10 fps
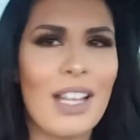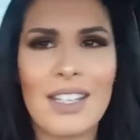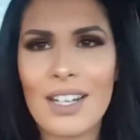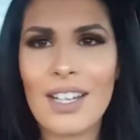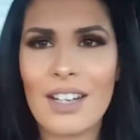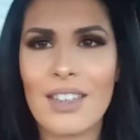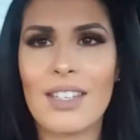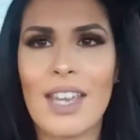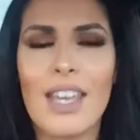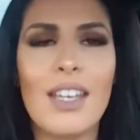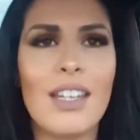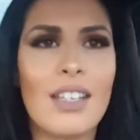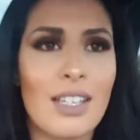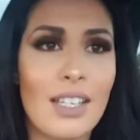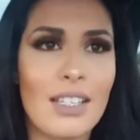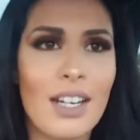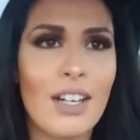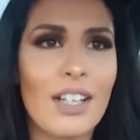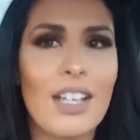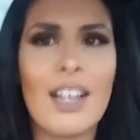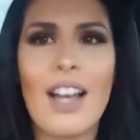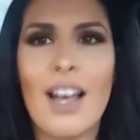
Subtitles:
getting out of the gated area,